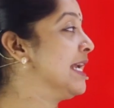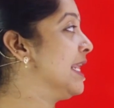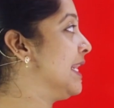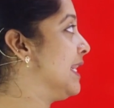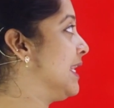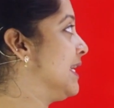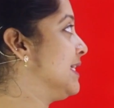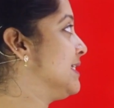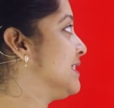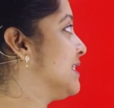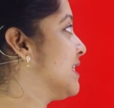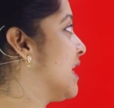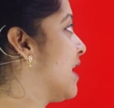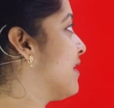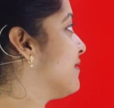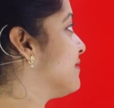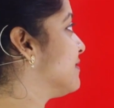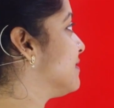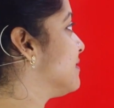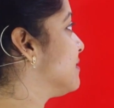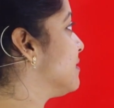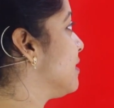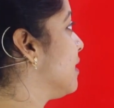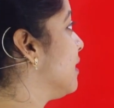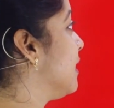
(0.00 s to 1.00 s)
Let's
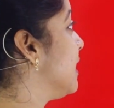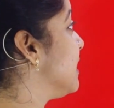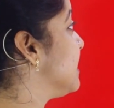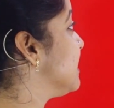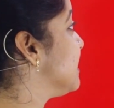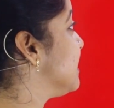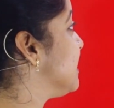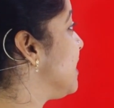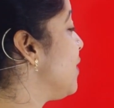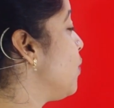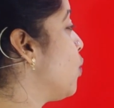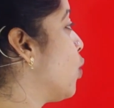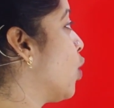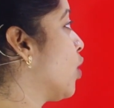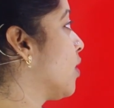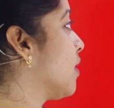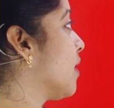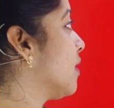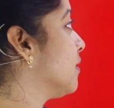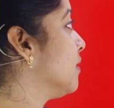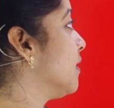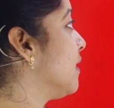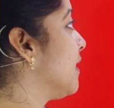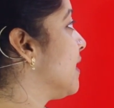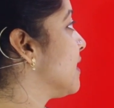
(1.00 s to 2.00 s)
see what
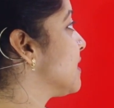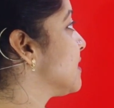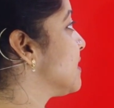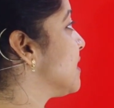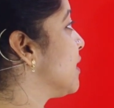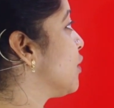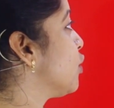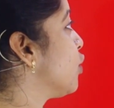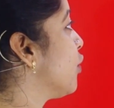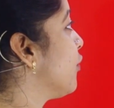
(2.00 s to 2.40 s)
are the next set